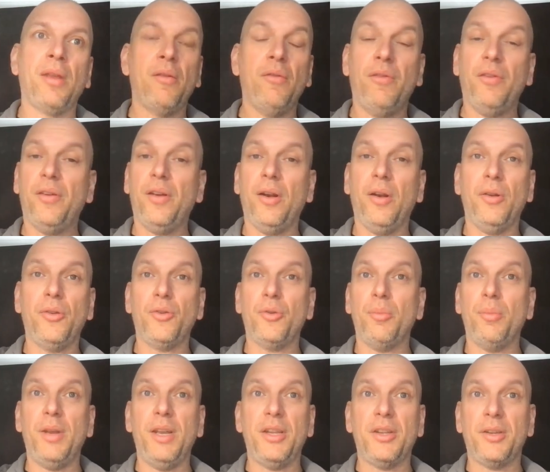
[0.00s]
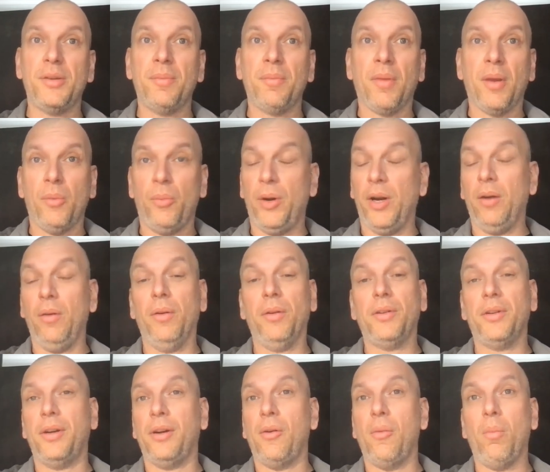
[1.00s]
failure to meet
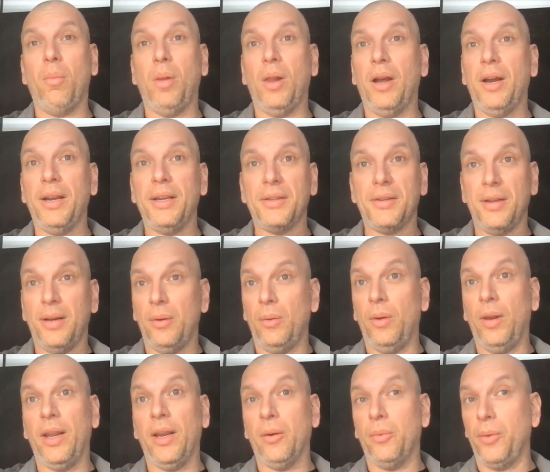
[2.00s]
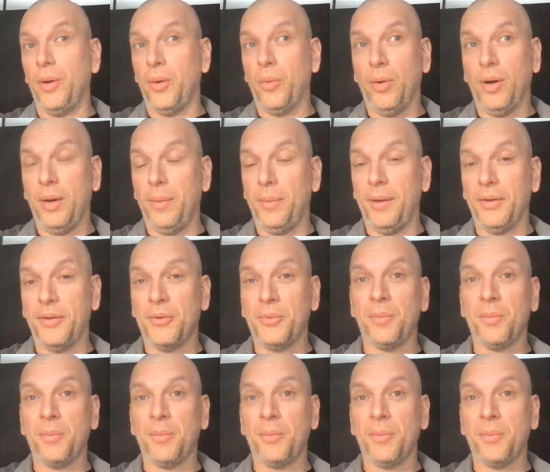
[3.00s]
regulatory compliance and legal requirements,